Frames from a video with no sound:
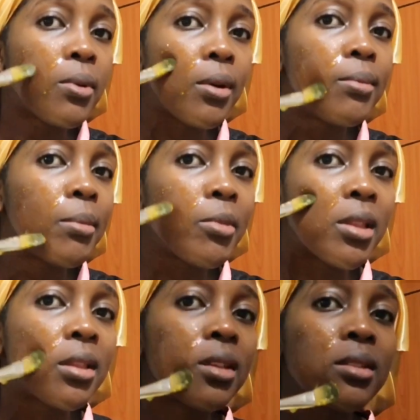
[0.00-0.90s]
Problem
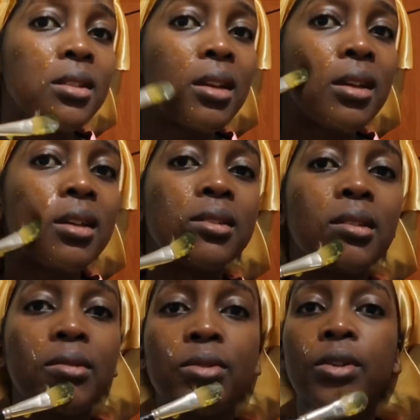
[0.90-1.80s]
with this thing is
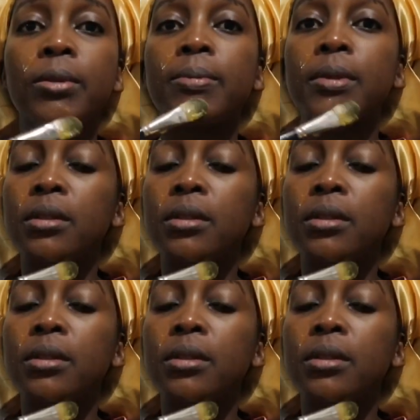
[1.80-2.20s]
it drips.